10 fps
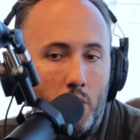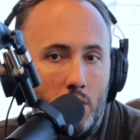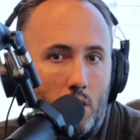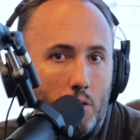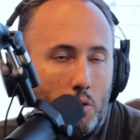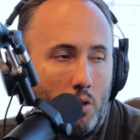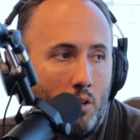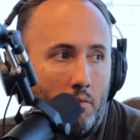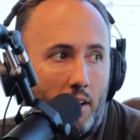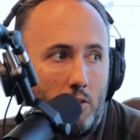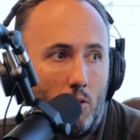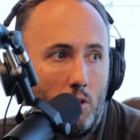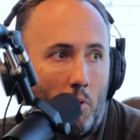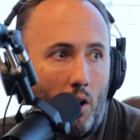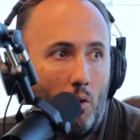institutional investors
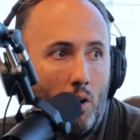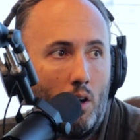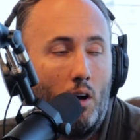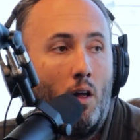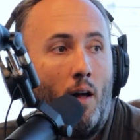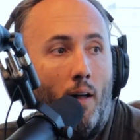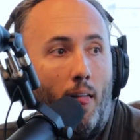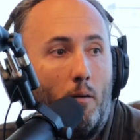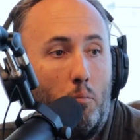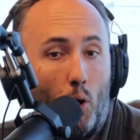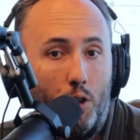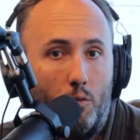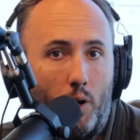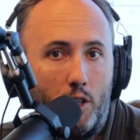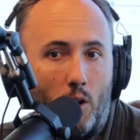tomorrow, both
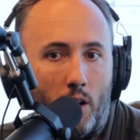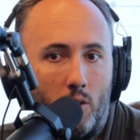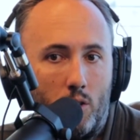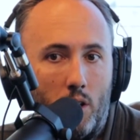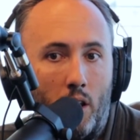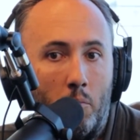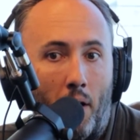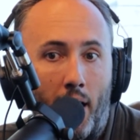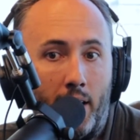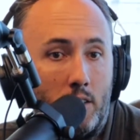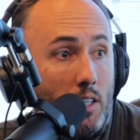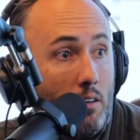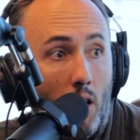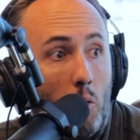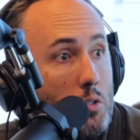of which are interested in buying C
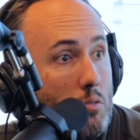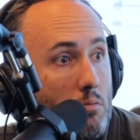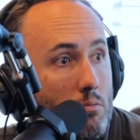of Os,